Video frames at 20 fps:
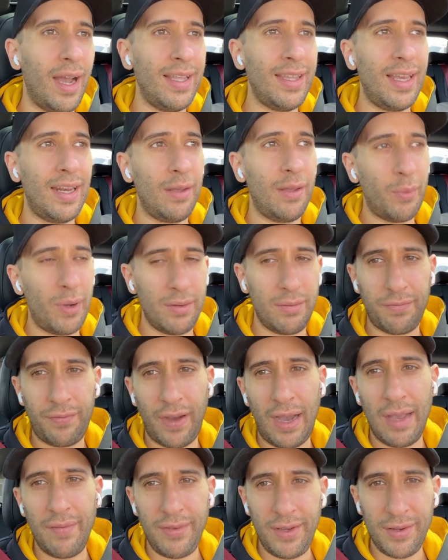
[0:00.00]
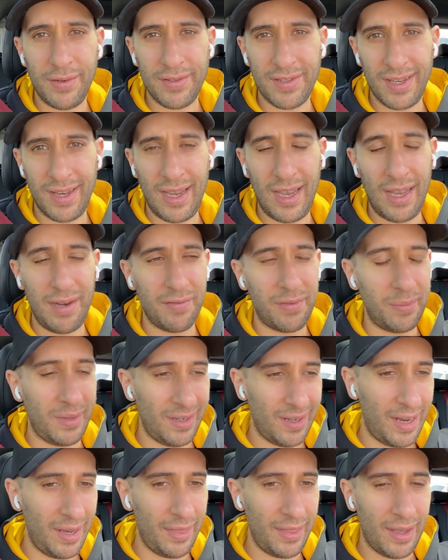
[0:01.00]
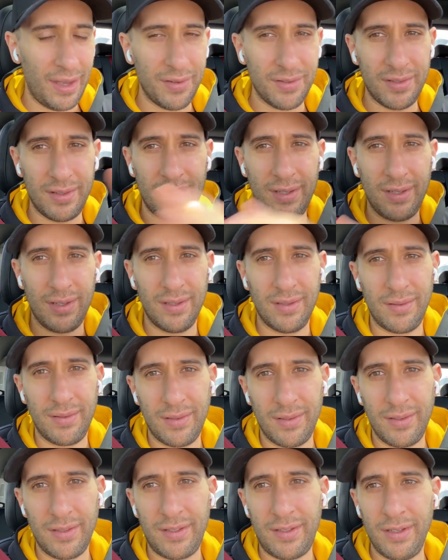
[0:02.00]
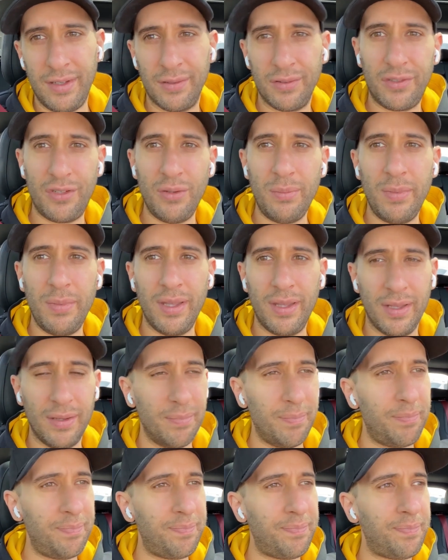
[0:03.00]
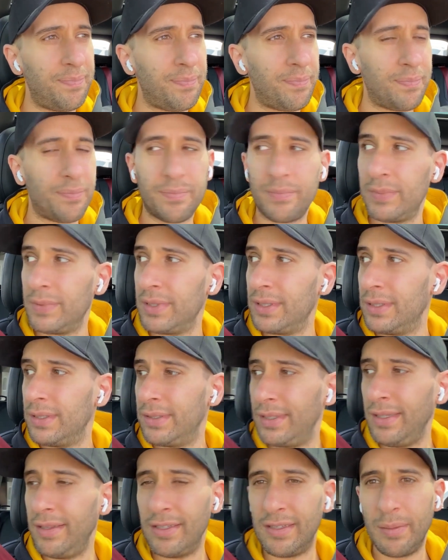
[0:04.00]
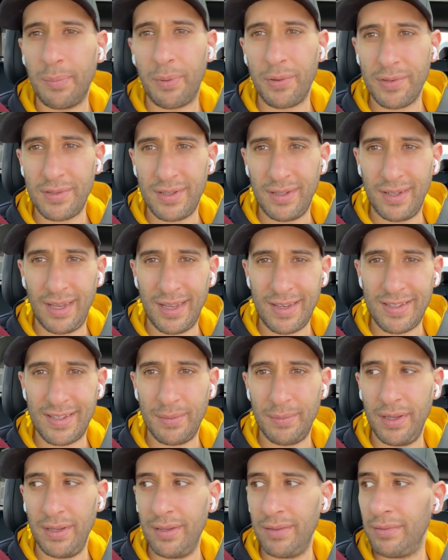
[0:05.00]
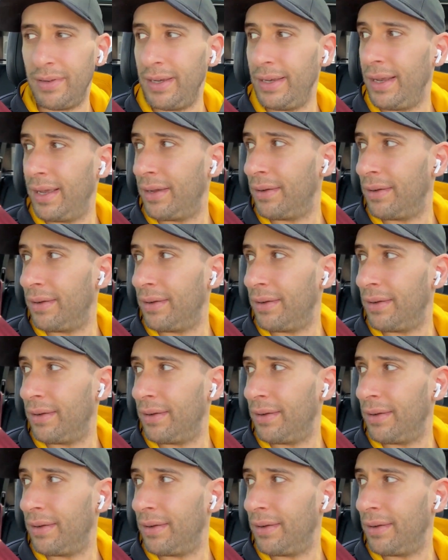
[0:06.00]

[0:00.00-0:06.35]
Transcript: And then I went five years again from the nine thousand to, you know, two million. See, there's a person next to me right